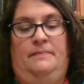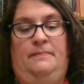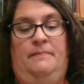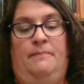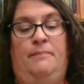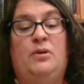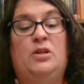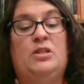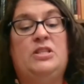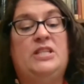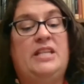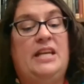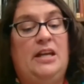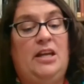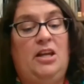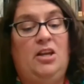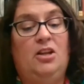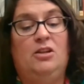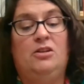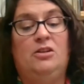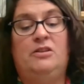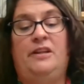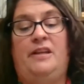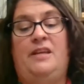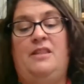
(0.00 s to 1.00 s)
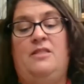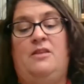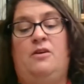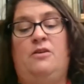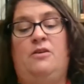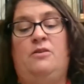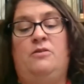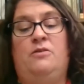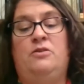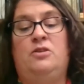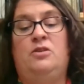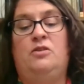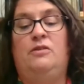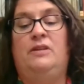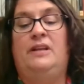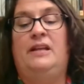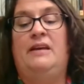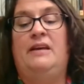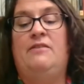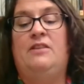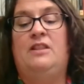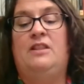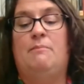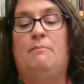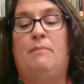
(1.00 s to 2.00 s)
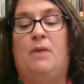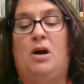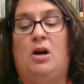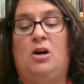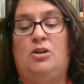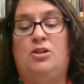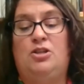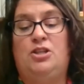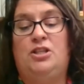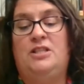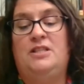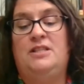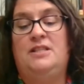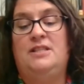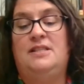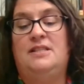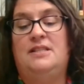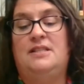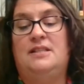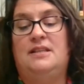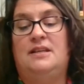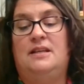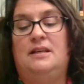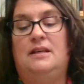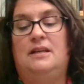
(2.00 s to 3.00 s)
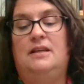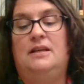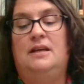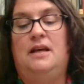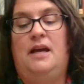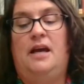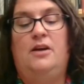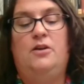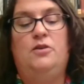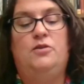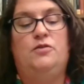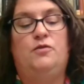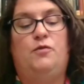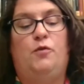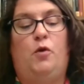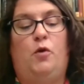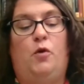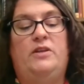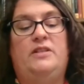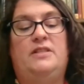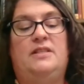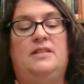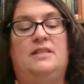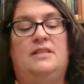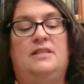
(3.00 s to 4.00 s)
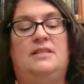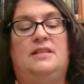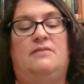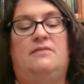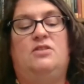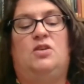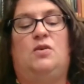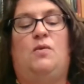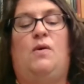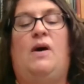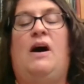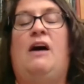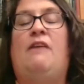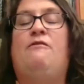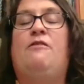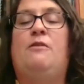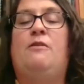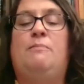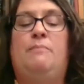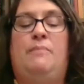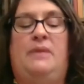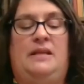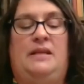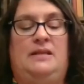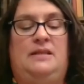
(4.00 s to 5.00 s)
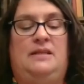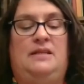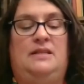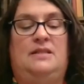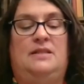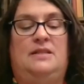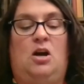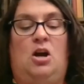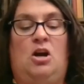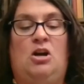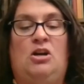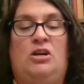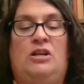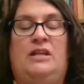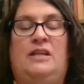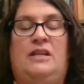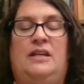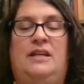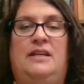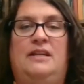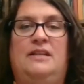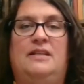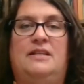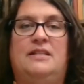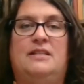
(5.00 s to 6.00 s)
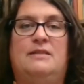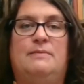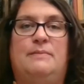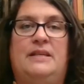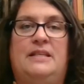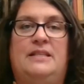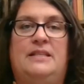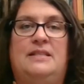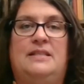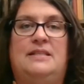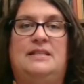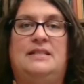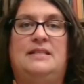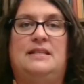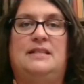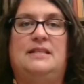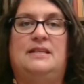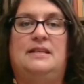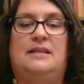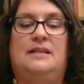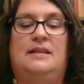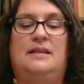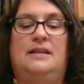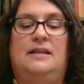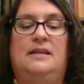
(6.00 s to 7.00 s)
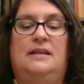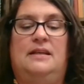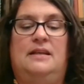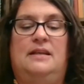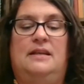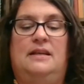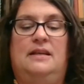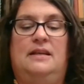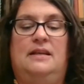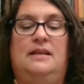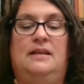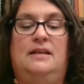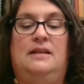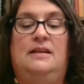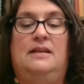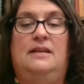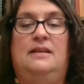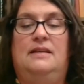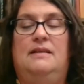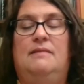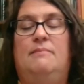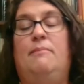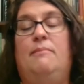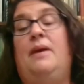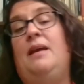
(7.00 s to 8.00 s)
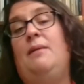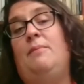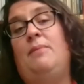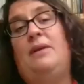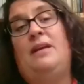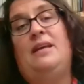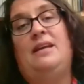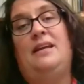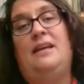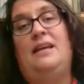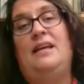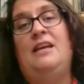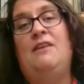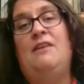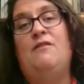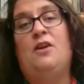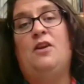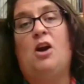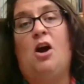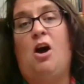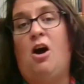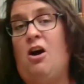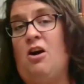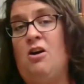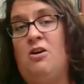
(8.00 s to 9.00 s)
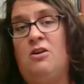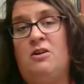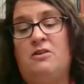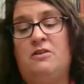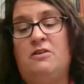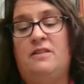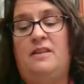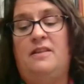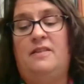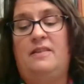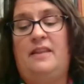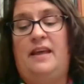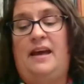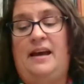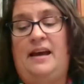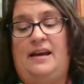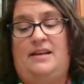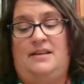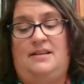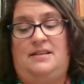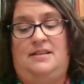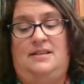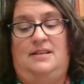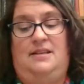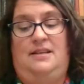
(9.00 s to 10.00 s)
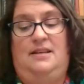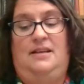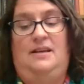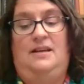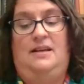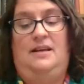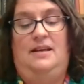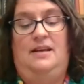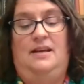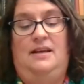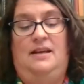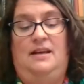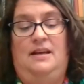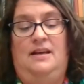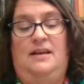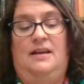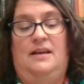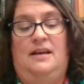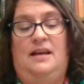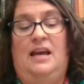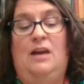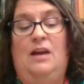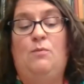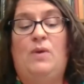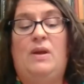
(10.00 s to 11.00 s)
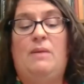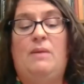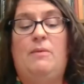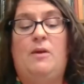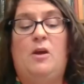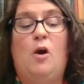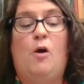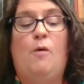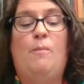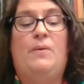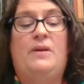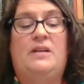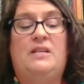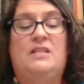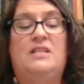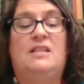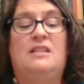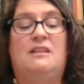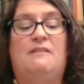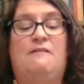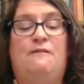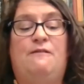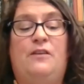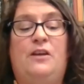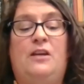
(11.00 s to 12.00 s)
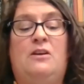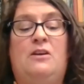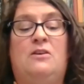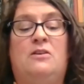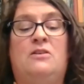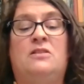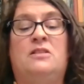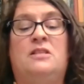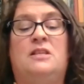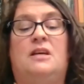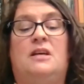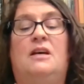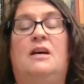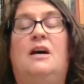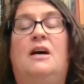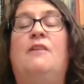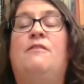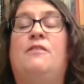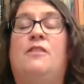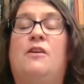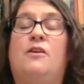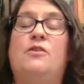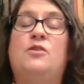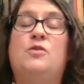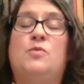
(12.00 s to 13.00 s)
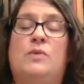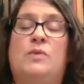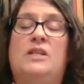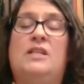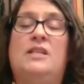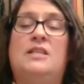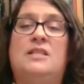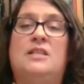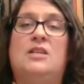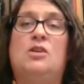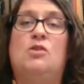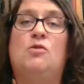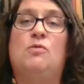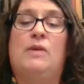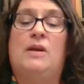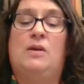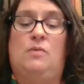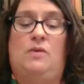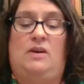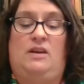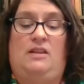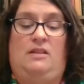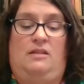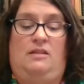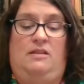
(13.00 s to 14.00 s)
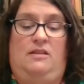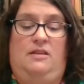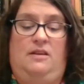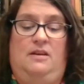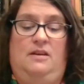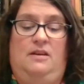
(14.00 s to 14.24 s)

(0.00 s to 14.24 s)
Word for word: particularly those who live at the margins and whose voices have so often been discarded and dismissed? Maybe even harder than that, can we be open to the fears of those we disagree with?